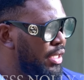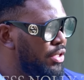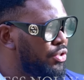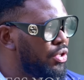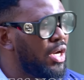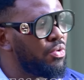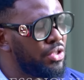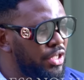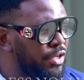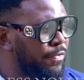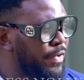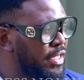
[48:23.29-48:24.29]
So I will
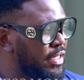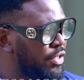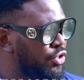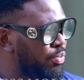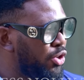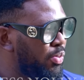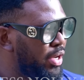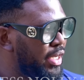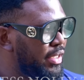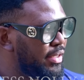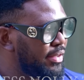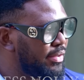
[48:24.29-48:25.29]
see you first thing tomorrow morning.